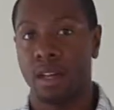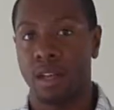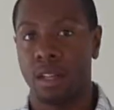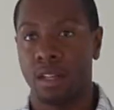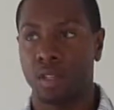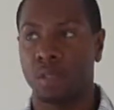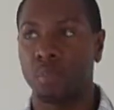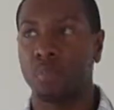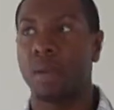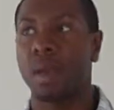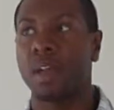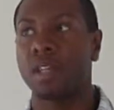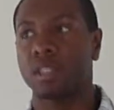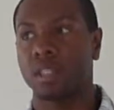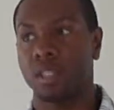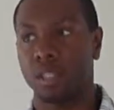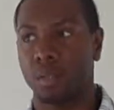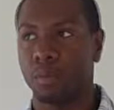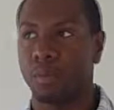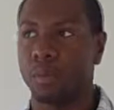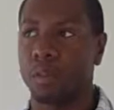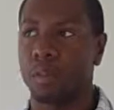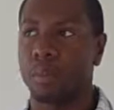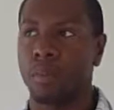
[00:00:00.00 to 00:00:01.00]

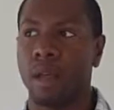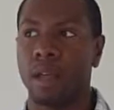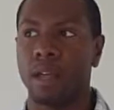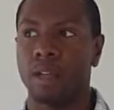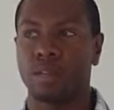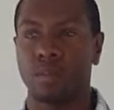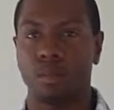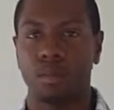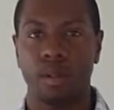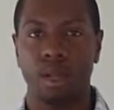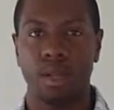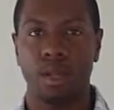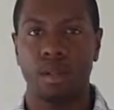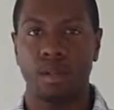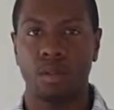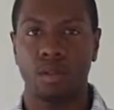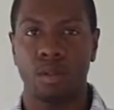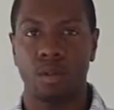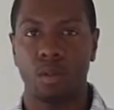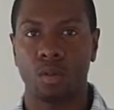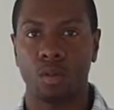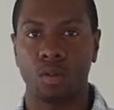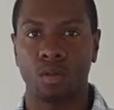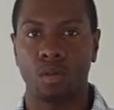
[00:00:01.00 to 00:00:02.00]
especially with the banks are being
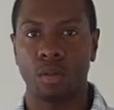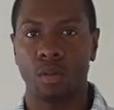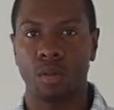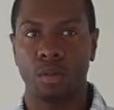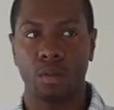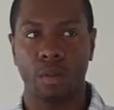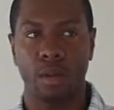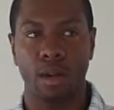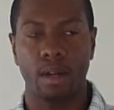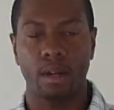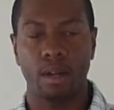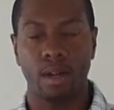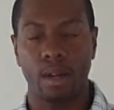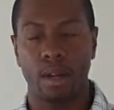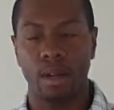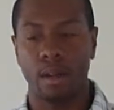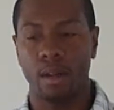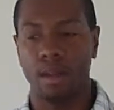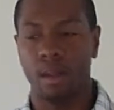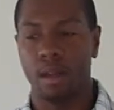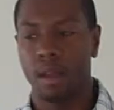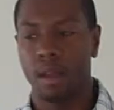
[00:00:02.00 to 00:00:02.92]
so stringent right now.